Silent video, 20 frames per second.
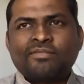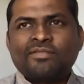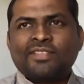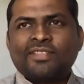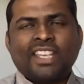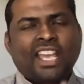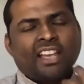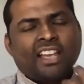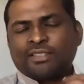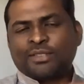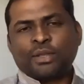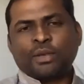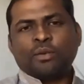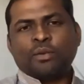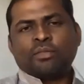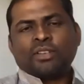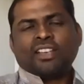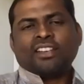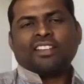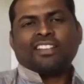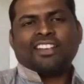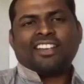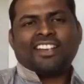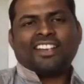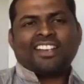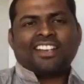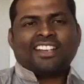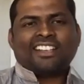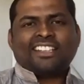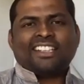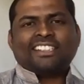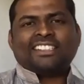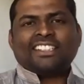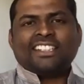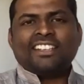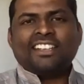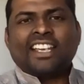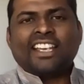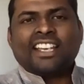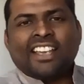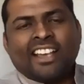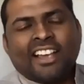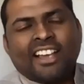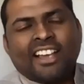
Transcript: yeah so uh, that's it like